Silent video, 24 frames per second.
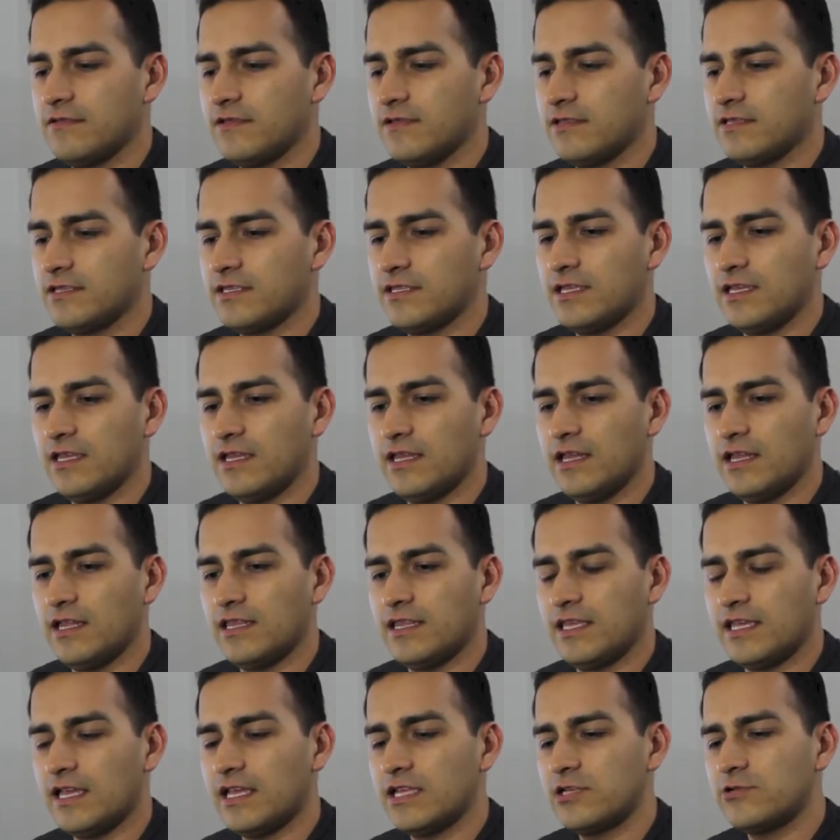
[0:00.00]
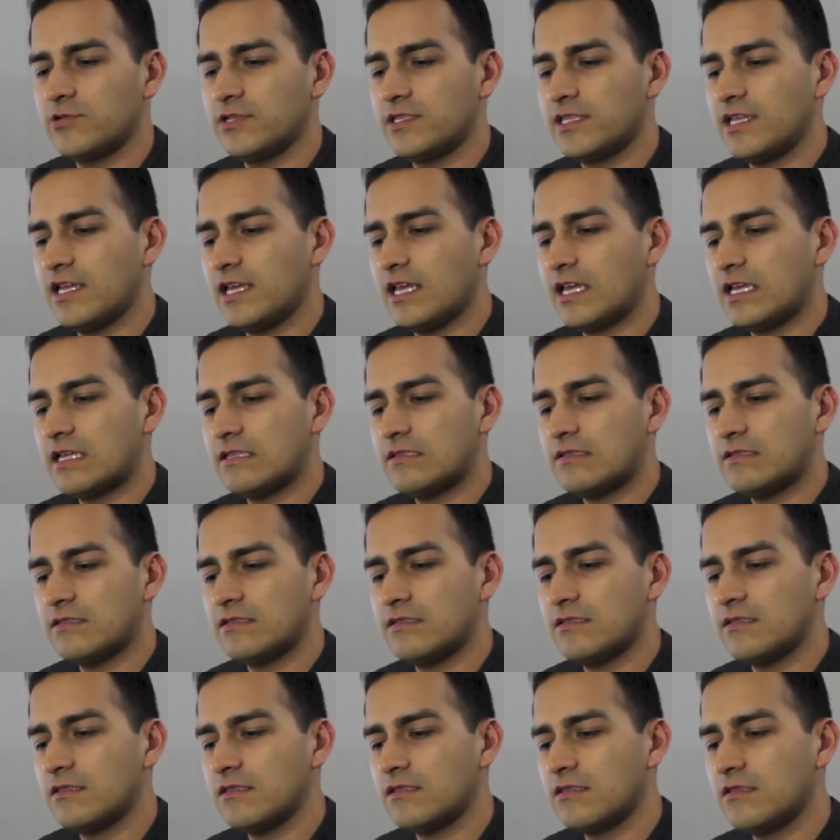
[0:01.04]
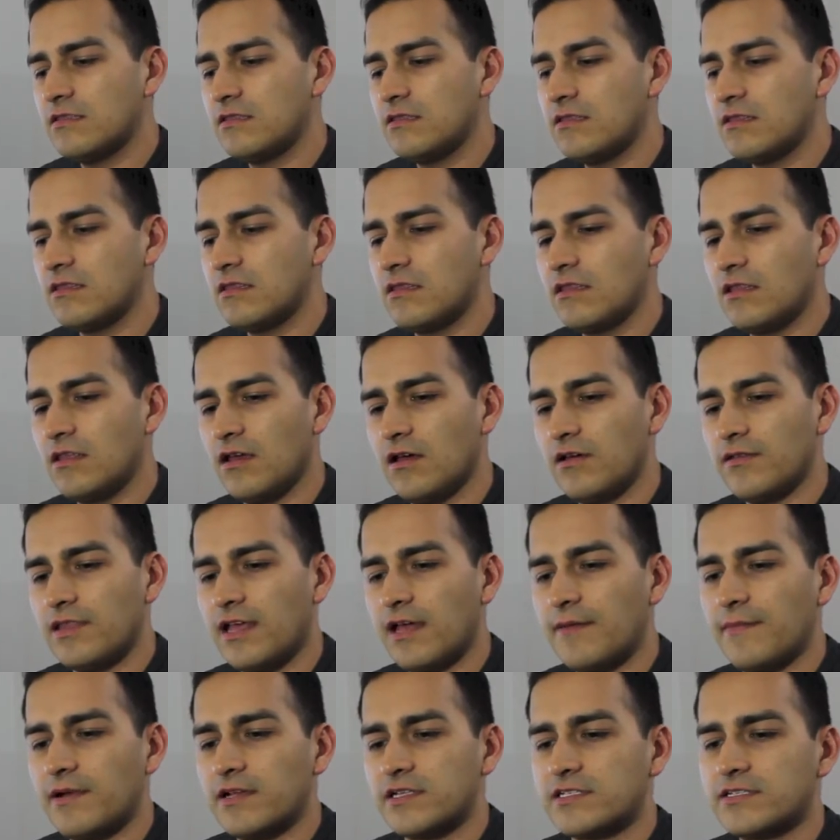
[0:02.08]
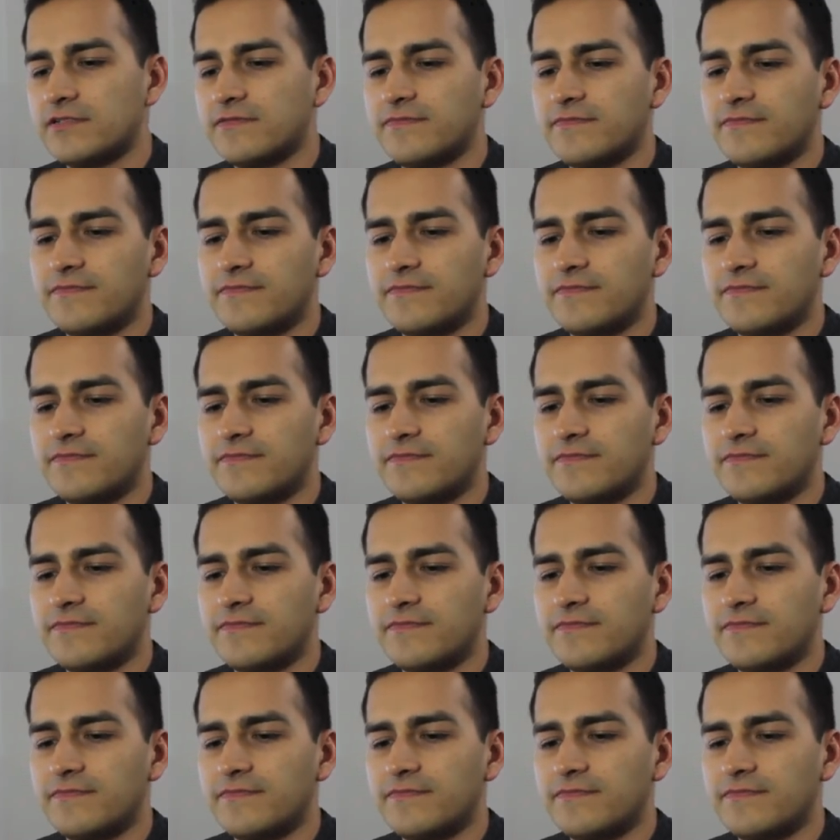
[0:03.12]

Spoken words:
Let's see, anything interesting? No, not much.